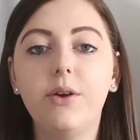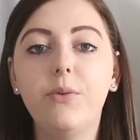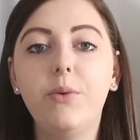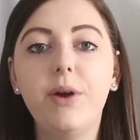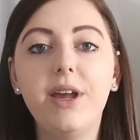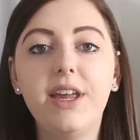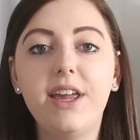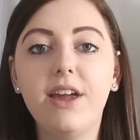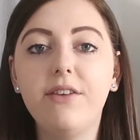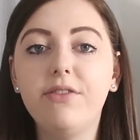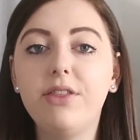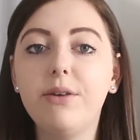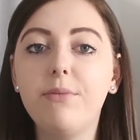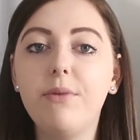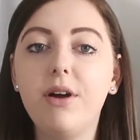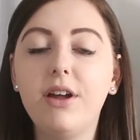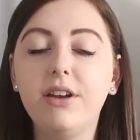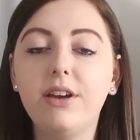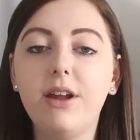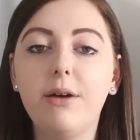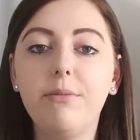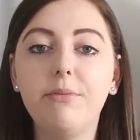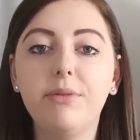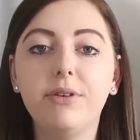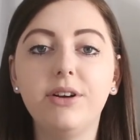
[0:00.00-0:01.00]
We give them our
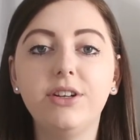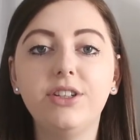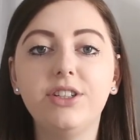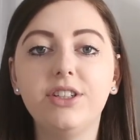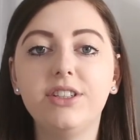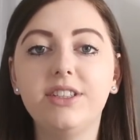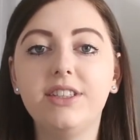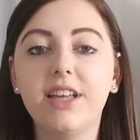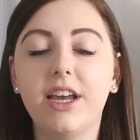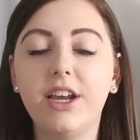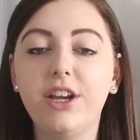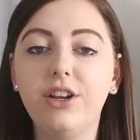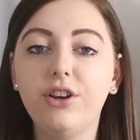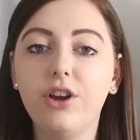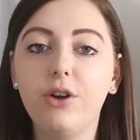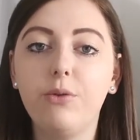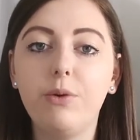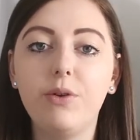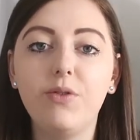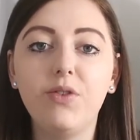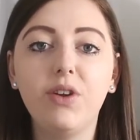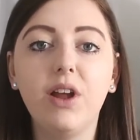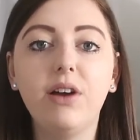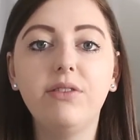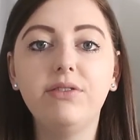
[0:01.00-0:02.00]
number and just say, you know,
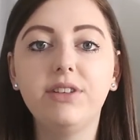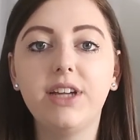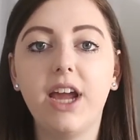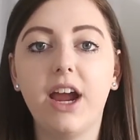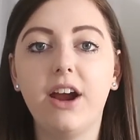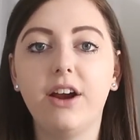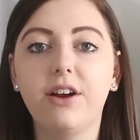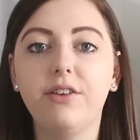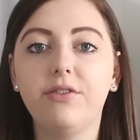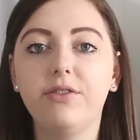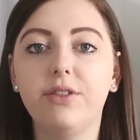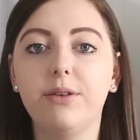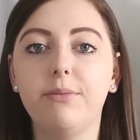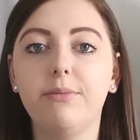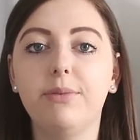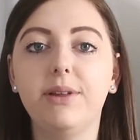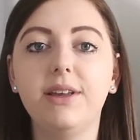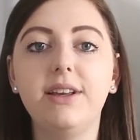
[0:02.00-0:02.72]
we've loved caring for them,